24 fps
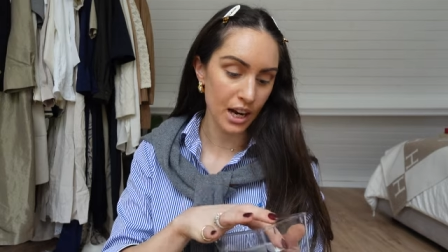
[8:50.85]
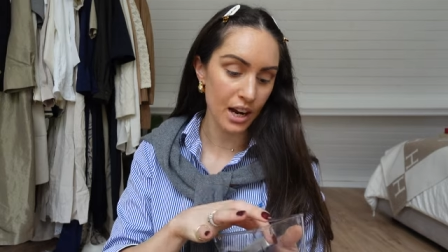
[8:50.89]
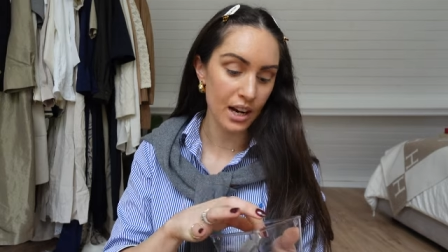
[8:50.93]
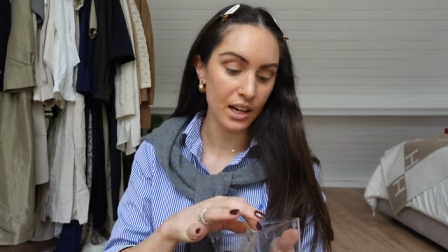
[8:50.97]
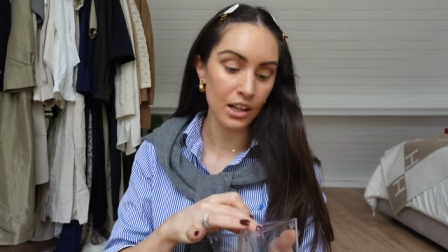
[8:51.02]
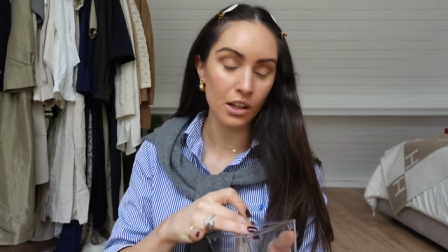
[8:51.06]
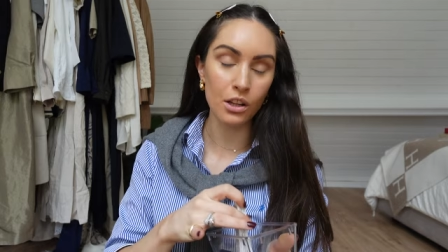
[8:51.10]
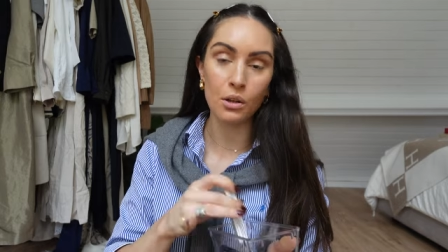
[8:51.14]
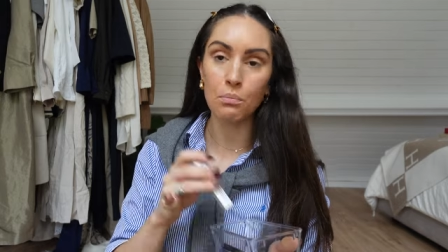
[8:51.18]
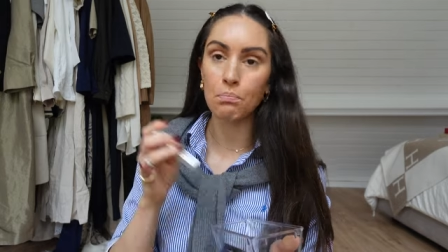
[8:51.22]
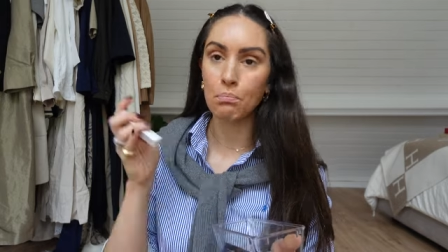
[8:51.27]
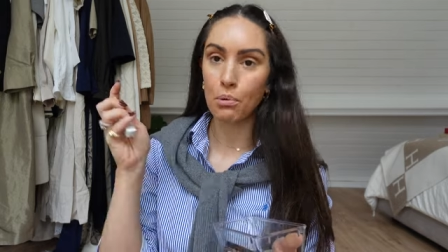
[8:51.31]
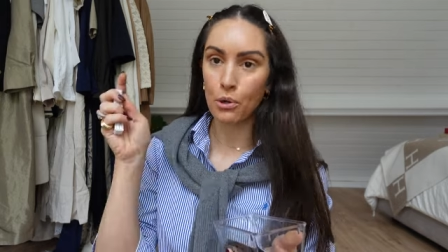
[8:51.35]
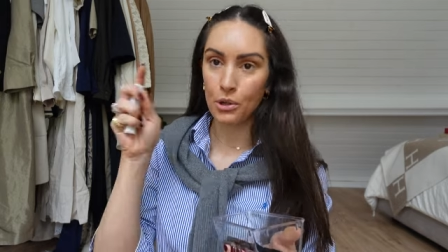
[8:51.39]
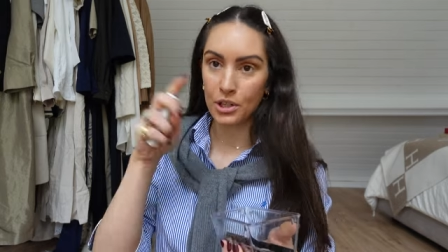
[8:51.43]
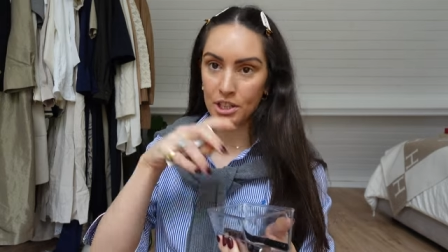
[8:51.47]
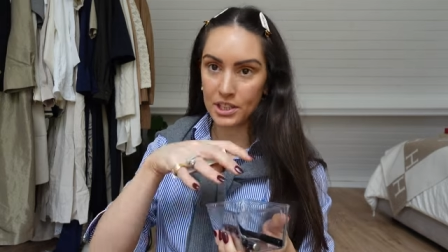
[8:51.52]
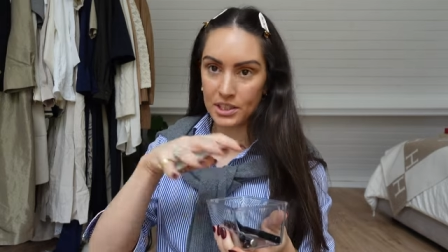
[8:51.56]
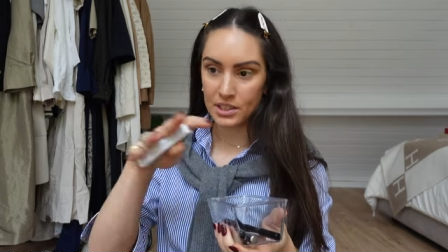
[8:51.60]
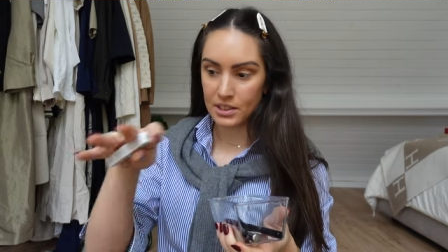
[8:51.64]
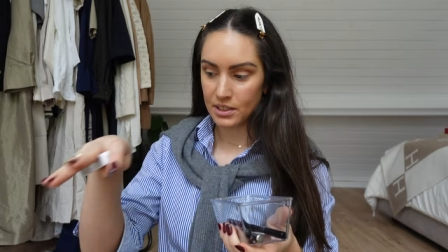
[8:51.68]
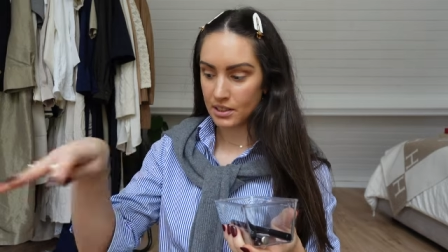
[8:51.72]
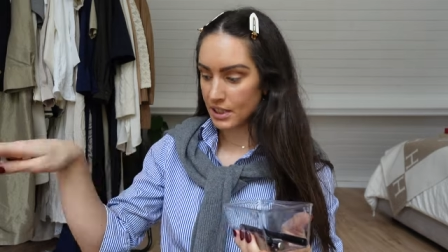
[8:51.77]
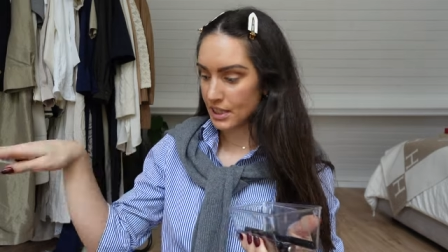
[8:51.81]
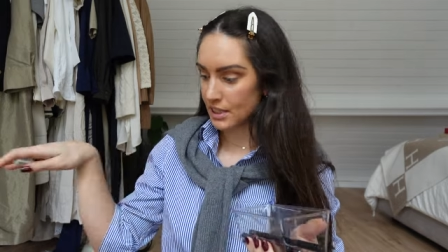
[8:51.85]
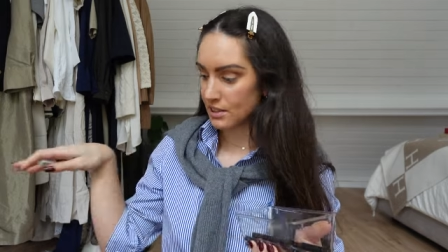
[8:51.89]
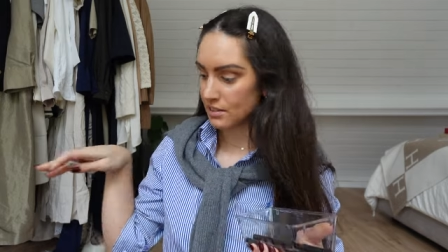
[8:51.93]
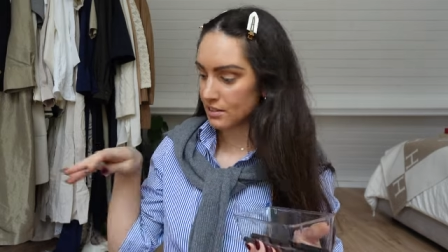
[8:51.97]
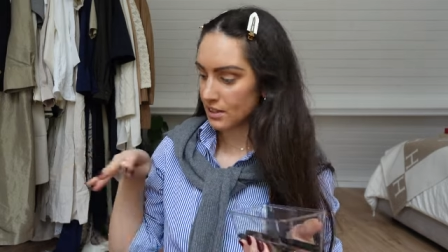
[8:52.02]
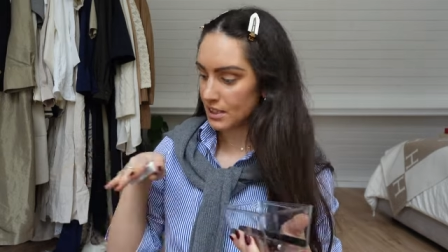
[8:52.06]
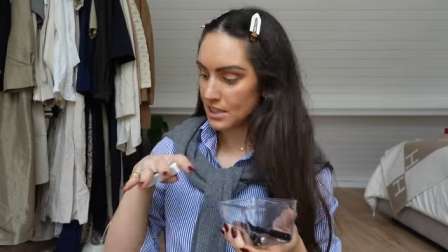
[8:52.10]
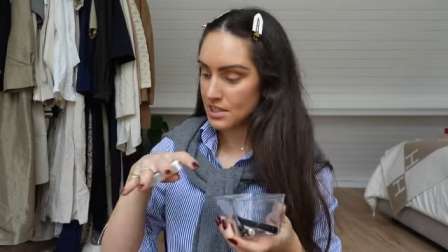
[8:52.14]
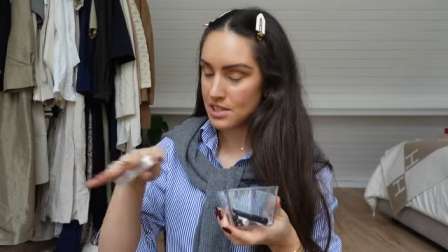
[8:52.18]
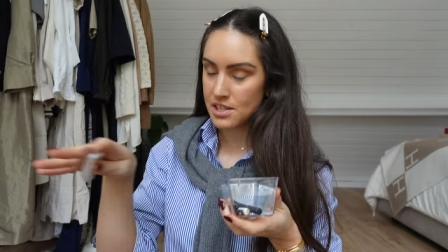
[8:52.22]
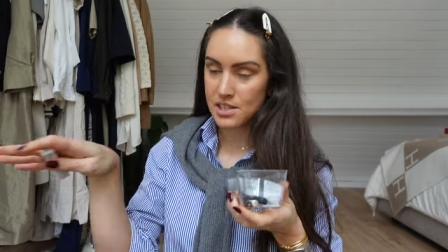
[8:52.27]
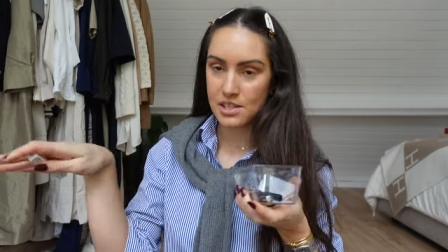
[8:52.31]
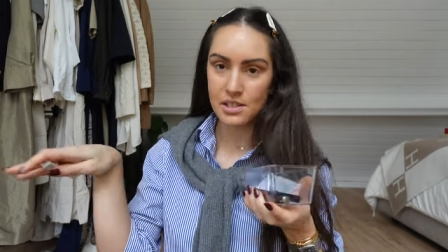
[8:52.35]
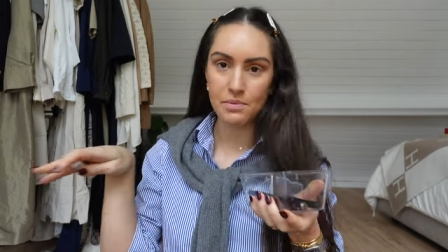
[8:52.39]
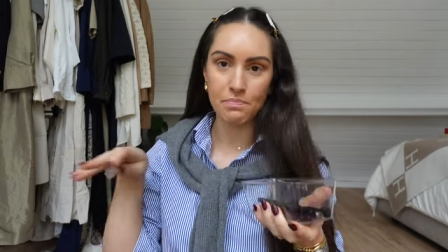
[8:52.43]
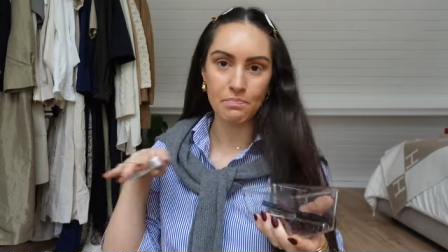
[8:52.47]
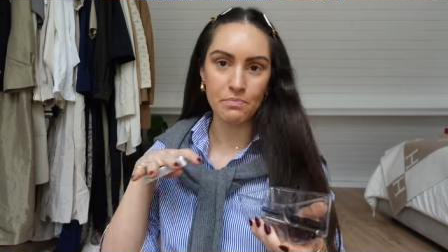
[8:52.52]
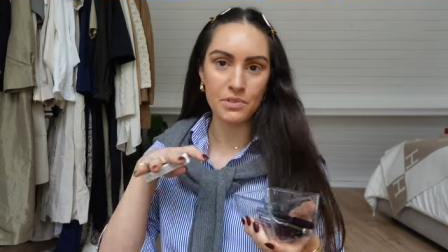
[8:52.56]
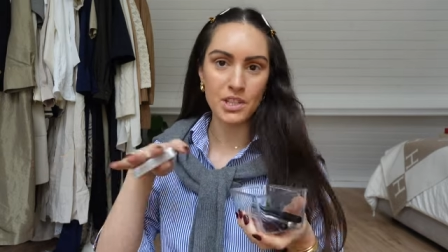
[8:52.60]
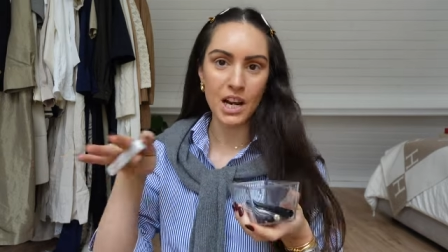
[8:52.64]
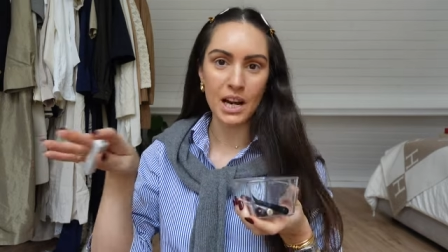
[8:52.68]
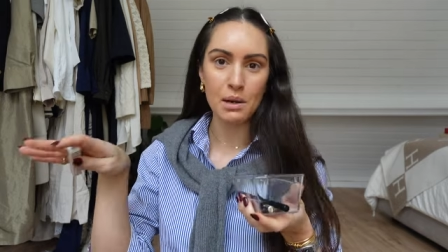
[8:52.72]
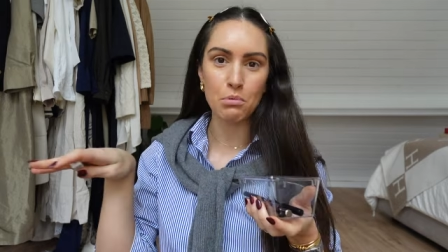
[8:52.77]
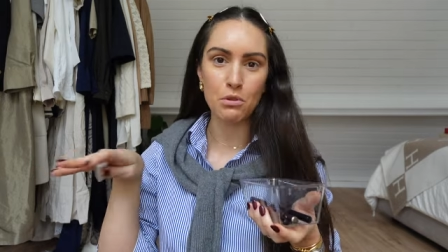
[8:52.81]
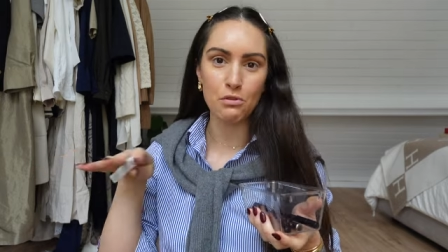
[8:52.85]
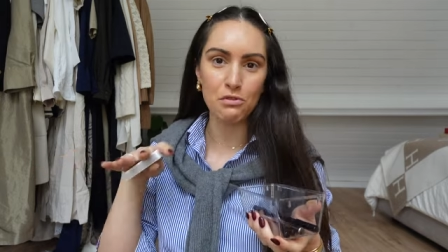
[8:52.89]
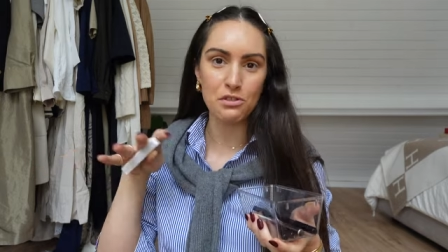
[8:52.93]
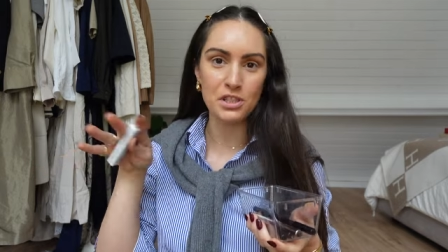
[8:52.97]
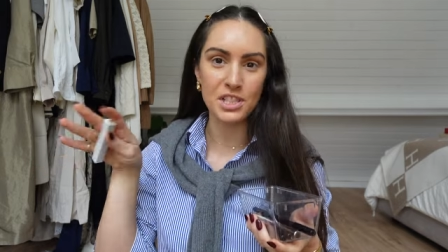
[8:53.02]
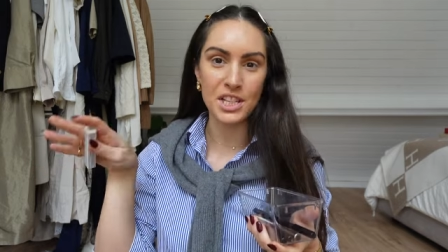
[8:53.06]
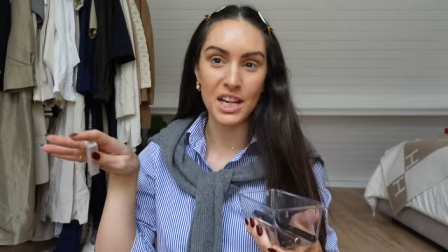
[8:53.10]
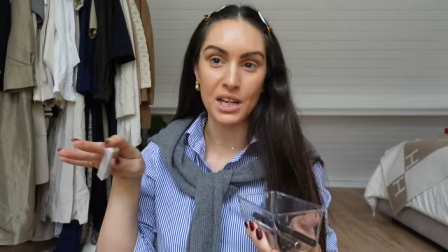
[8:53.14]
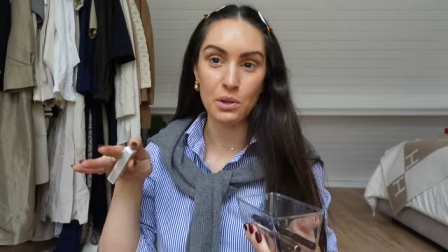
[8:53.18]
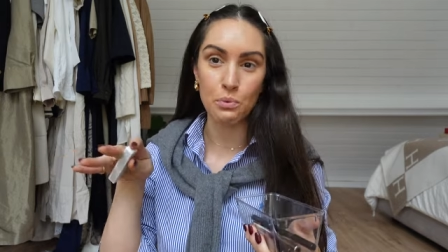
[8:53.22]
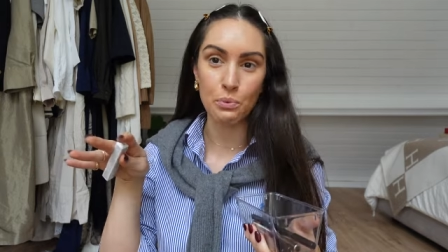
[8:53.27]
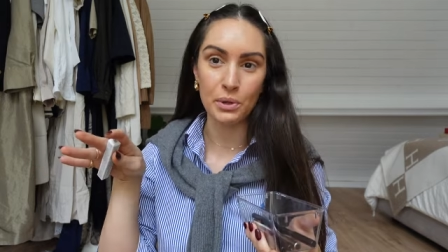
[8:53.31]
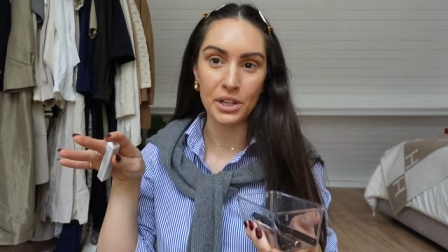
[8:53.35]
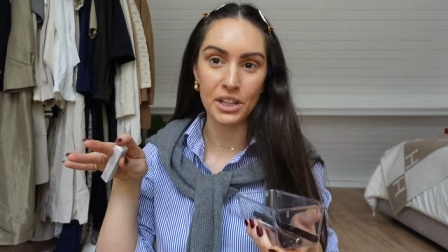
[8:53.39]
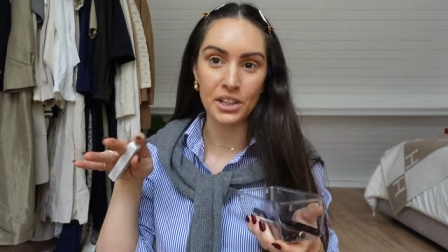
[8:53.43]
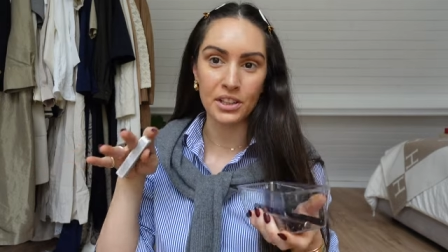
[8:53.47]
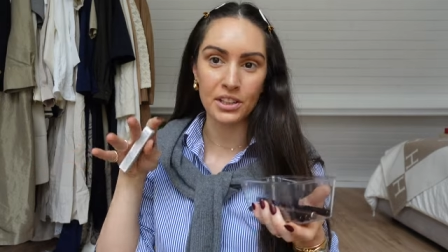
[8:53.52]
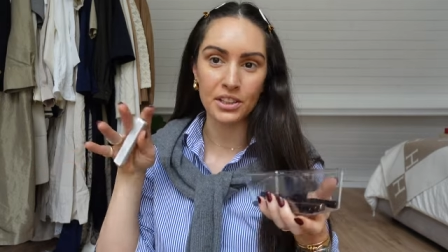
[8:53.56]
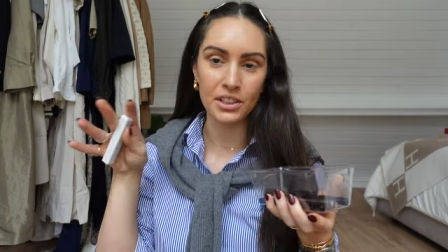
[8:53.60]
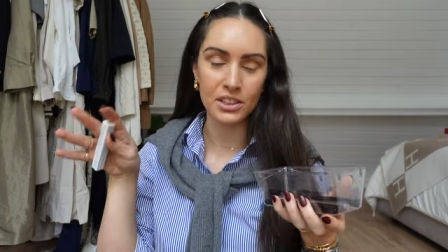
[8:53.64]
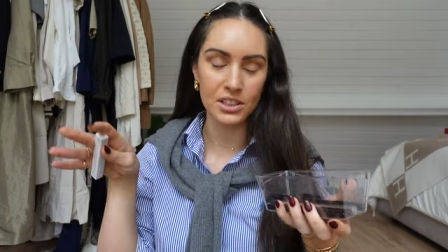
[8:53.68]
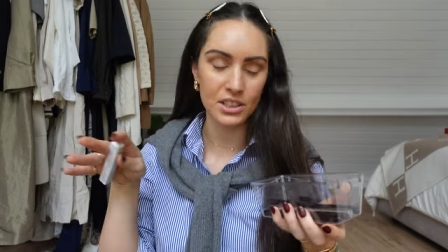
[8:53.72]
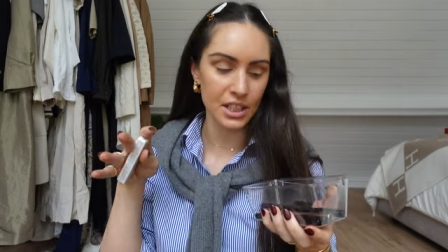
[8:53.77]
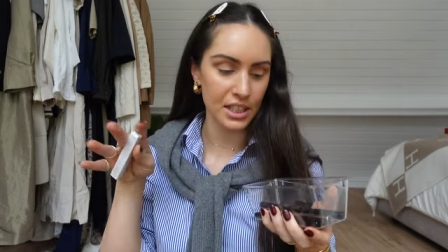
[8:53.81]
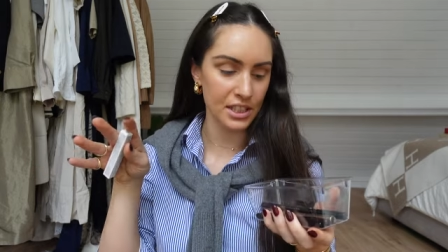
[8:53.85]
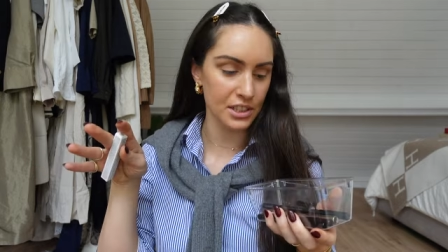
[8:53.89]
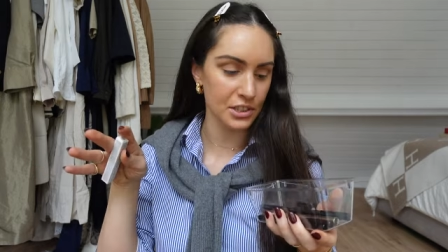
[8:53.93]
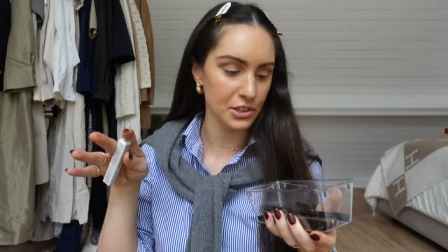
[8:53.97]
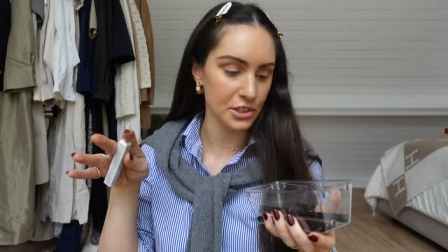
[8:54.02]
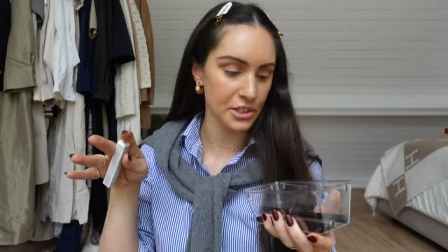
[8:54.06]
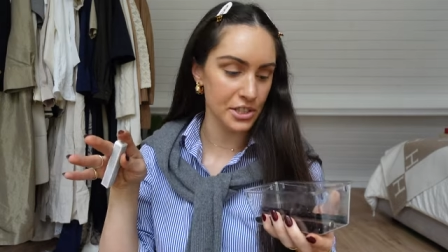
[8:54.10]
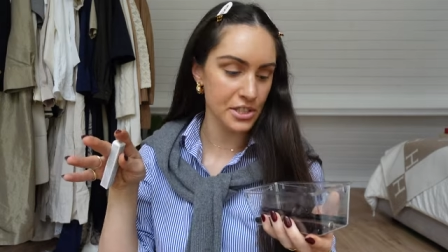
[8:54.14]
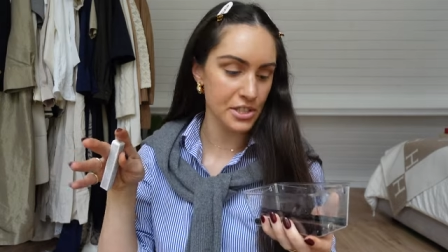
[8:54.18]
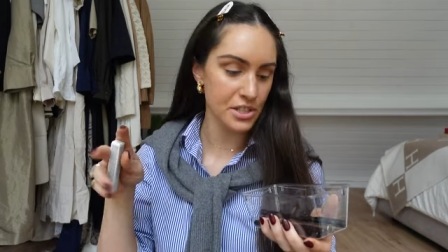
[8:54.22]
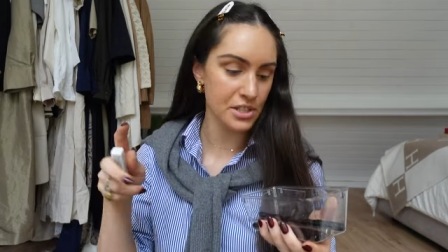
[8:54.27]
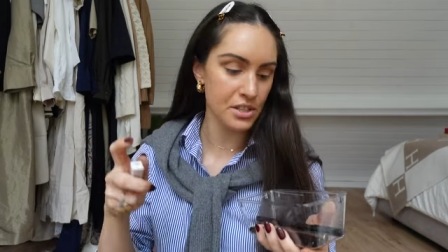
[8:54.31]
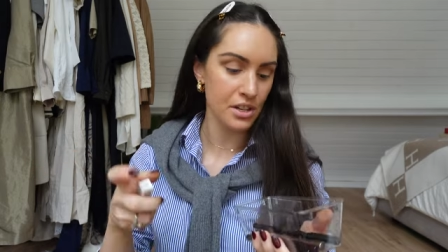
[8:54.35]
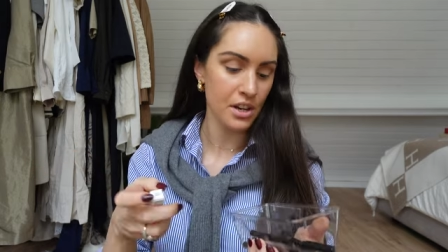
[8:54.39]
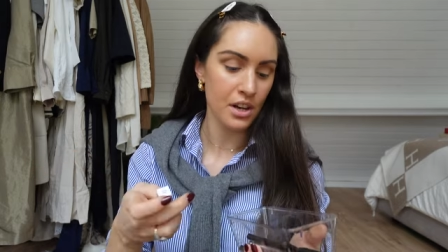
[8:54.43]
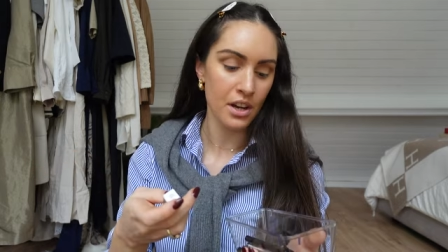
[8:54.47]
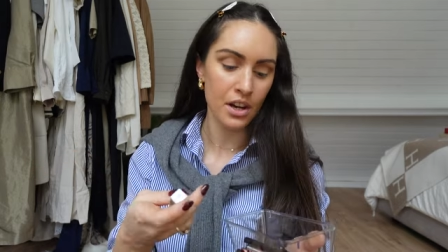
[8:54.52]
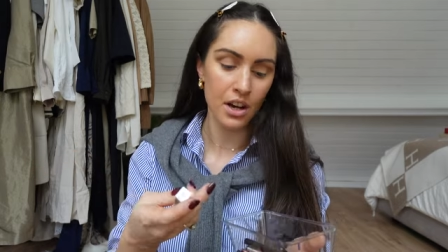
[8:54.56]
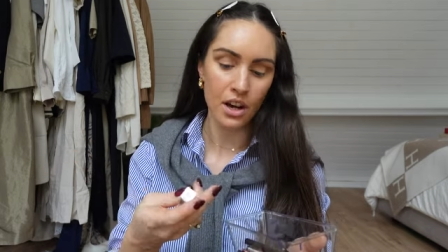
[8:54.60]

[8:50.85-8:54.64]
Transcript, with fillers: I'll put it in this type of daywear containers.